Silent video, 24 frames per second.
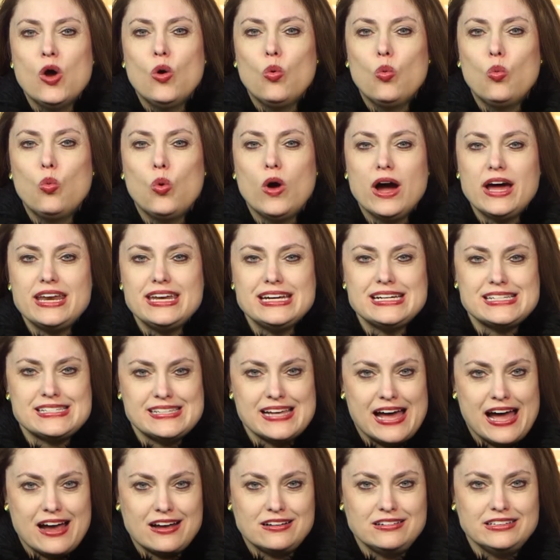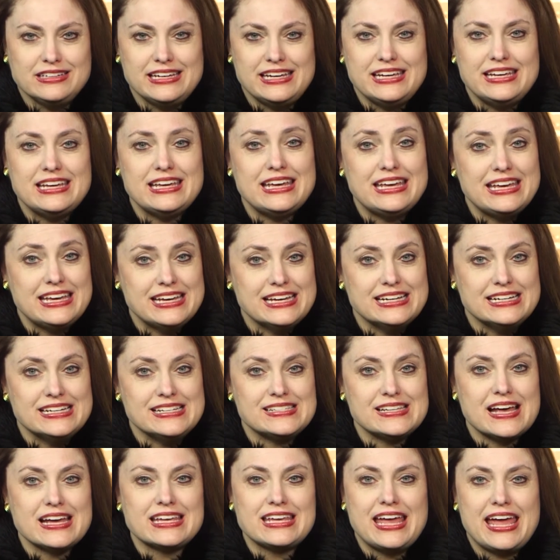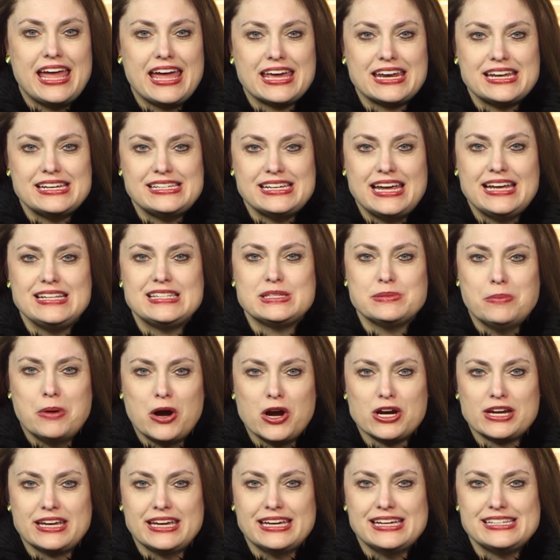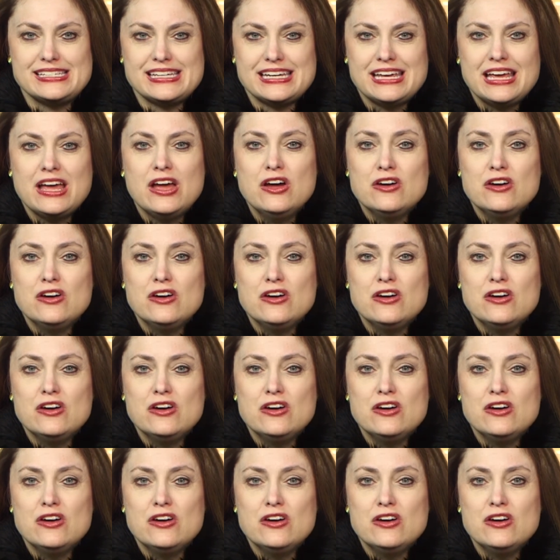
What exactly is a candidate's market?